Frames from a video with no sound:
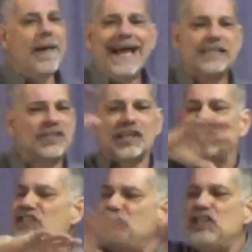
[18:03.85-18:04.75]
makes
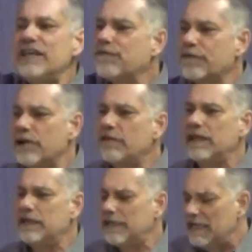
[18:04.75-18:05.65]
us different
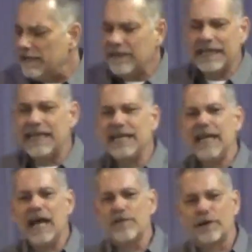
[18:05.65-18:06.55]
than, than
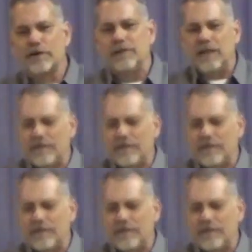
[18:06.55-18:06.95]
any other